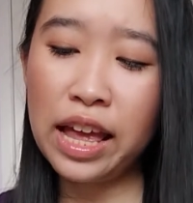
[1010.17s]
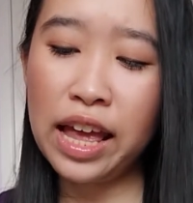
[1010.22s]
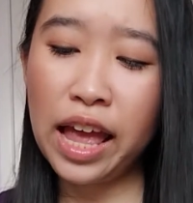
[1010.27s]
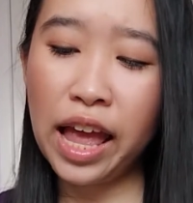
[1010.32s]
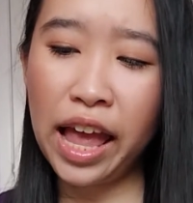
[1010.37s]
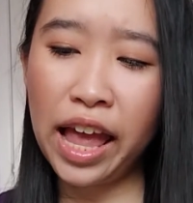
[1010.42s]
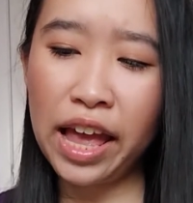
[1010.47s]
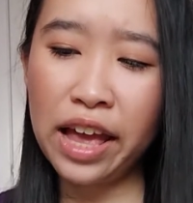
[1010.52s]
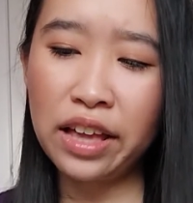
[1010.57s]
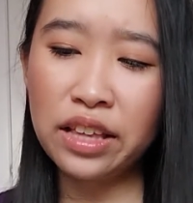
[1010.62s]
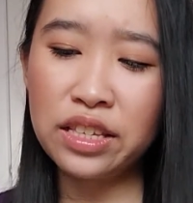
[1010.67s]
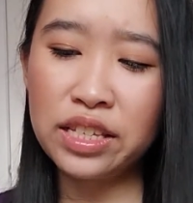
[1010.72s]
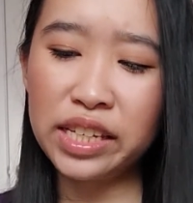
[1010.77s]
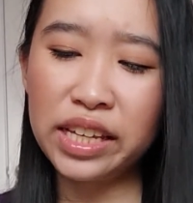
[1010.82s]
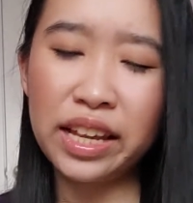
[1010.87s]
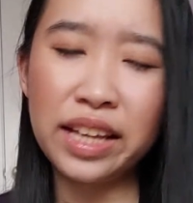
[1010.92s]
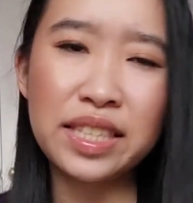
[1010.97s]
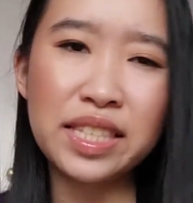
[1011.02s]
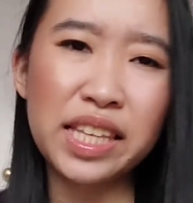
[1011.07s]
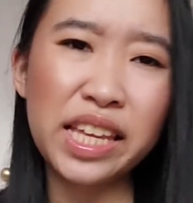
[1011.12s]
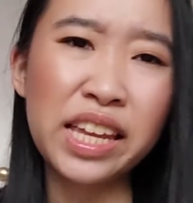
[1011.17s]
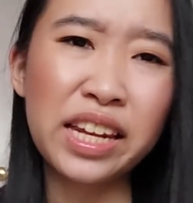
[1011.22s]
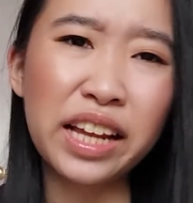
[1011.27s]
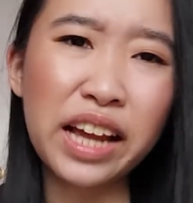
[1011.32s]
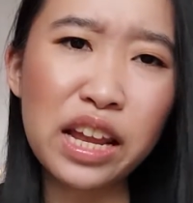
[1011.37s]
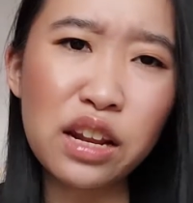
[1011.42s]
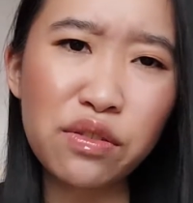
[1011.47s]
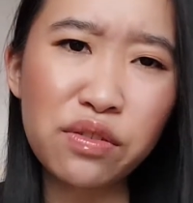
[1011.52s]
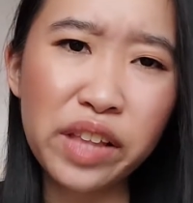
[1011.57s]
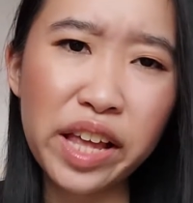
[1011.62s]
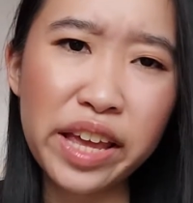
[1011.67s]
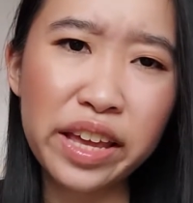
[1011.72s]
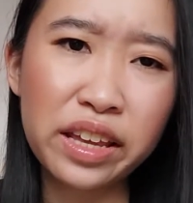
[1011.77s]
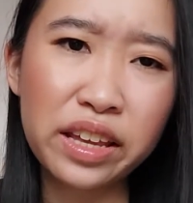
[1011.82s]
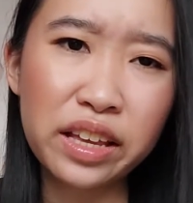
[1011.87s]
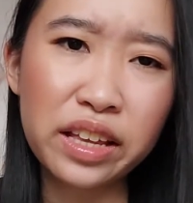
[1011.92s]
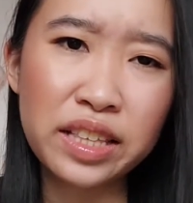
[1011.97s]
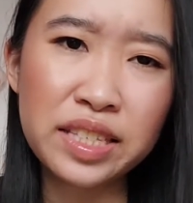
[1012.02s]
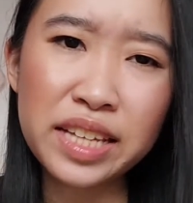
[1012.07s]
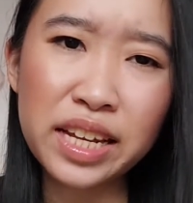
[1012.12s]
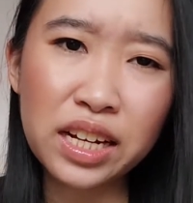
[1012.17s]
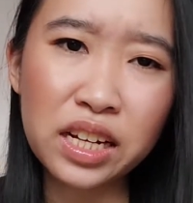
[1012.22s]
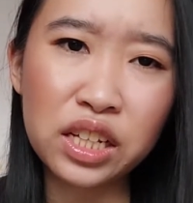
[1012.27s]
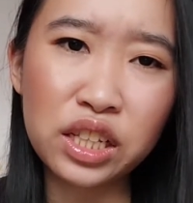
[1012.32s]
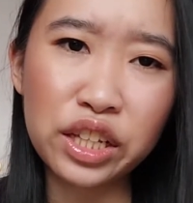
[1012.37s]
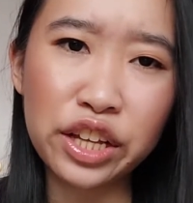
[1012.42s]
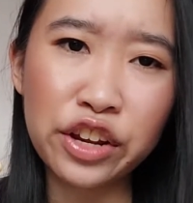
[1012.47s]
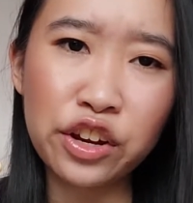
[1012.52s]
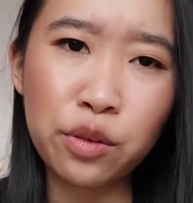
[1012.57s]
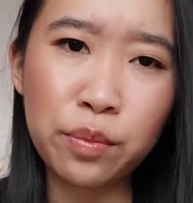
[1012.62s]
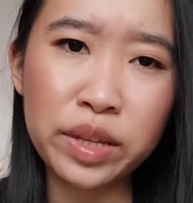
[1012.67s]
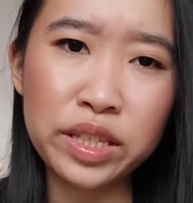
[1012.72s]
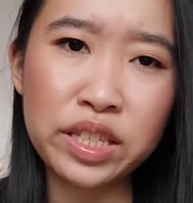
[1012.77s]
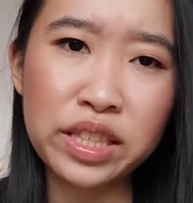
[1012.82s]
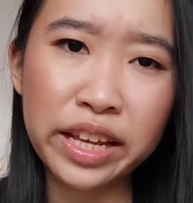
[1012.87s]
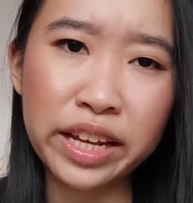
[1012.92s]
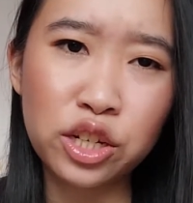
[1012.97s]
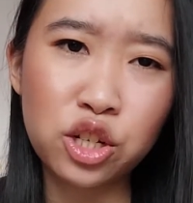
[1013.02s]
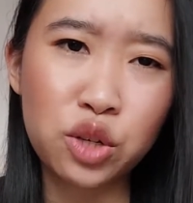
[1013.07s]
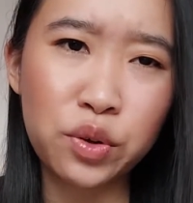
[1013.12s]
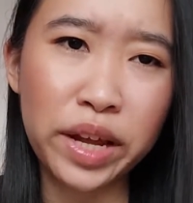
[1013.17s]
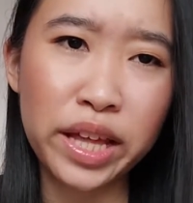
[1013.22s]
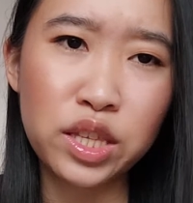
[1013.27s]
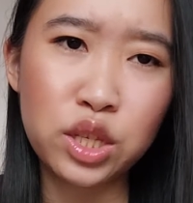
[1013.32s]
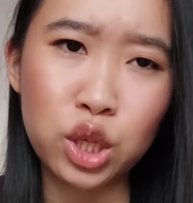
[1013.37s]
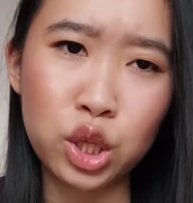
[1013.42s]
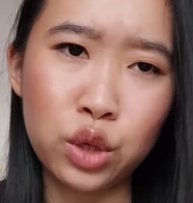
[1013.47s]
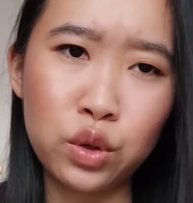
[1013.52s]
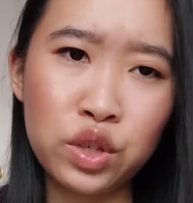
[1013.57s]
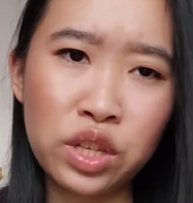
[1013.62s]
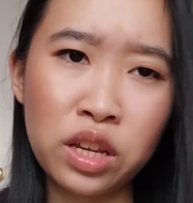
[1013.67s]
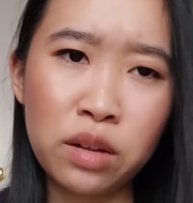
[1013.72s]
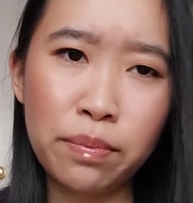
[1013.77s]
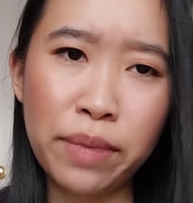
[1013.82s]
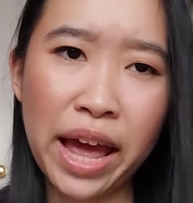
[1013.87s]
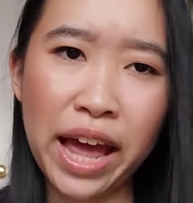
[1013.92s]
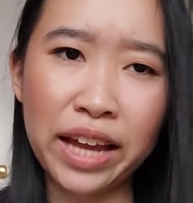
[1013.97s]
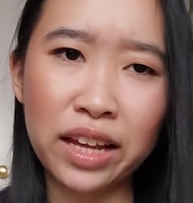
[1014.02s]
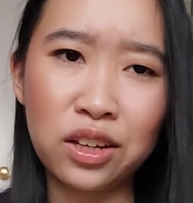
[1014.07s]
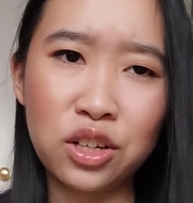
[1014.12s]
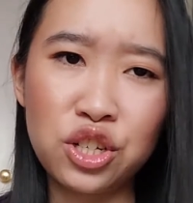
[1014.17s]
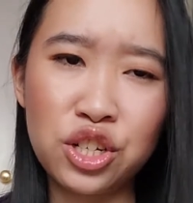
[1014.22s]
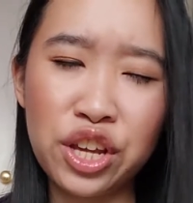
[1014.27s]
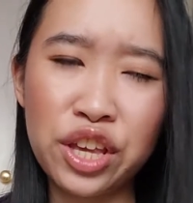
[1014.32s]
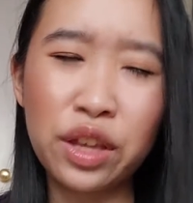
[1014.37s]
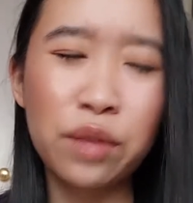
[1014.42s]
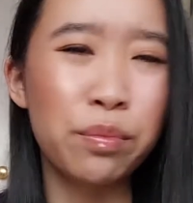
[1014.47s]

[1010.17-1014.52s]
and it's in kind of like, it's not clear, but it's like a translucent packaging,